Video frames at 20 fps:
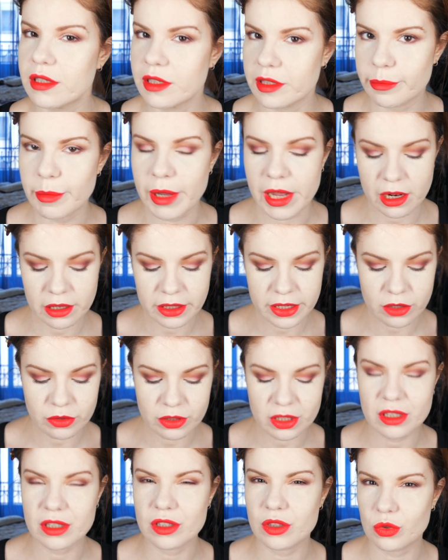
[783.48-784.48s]
a smell, there
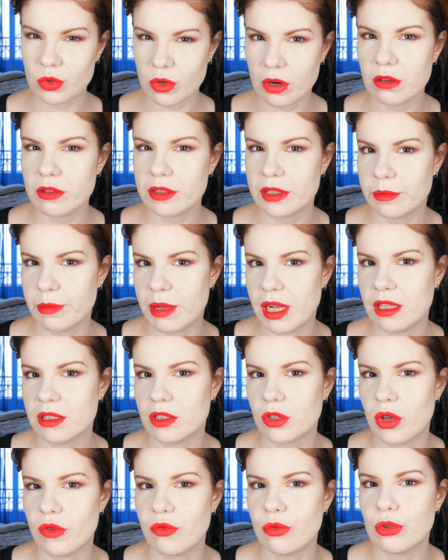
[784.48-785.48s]
is a strong smell.
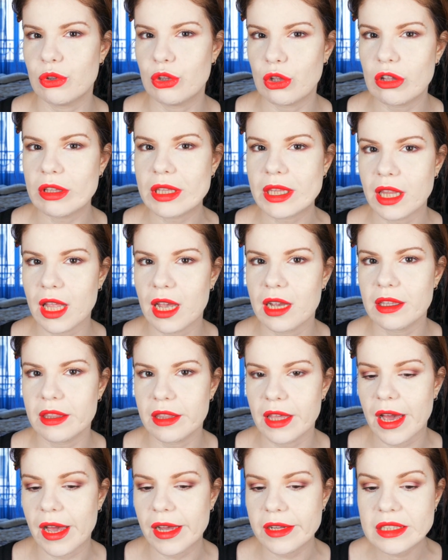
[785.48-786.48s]
So if you don't
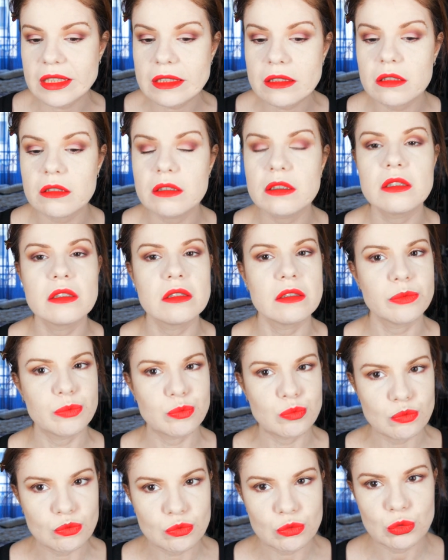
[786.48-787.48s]
like that,
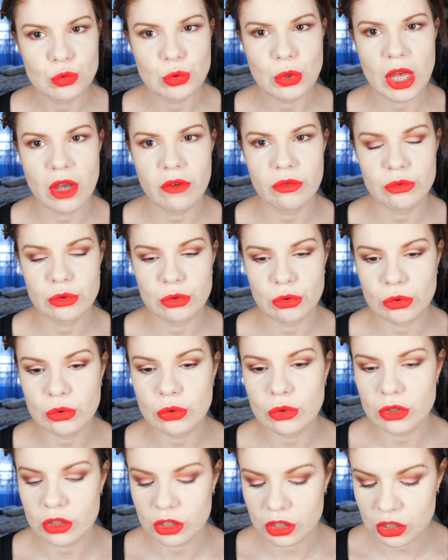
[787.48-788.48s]
you have
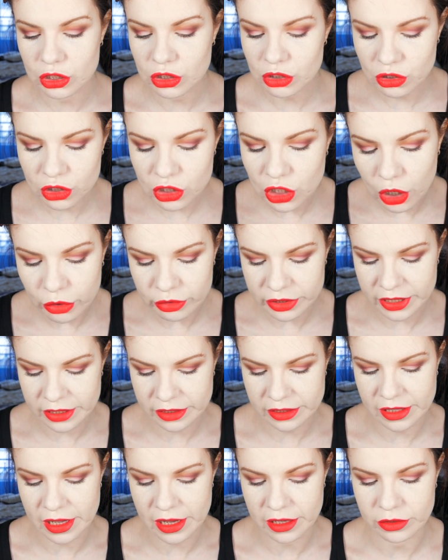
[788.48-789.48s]
to
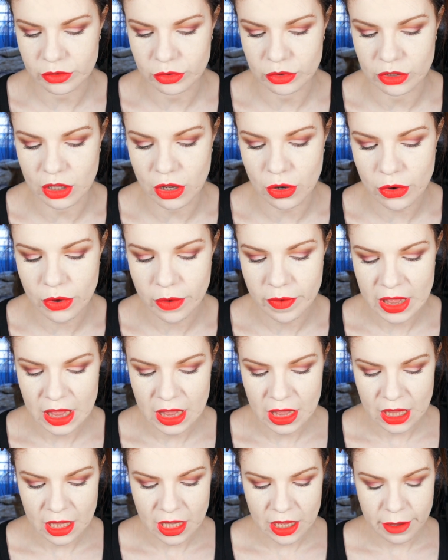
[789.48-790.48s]
notice that, you know?
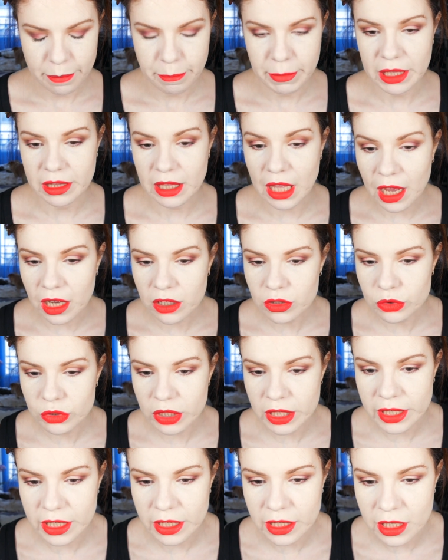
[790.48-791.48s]
But
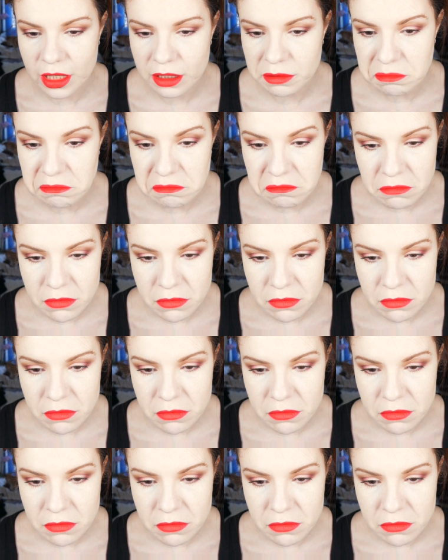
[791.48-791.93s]
actually,